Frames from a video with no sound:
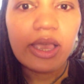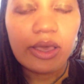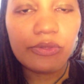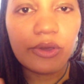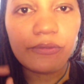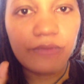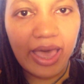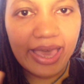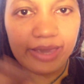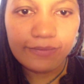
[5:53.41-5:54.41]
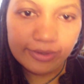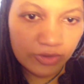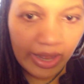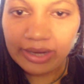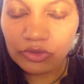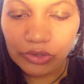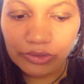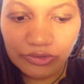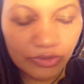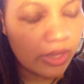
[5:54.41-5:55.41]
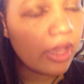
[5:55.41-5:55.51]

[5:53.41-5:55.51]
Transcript: the five doctors.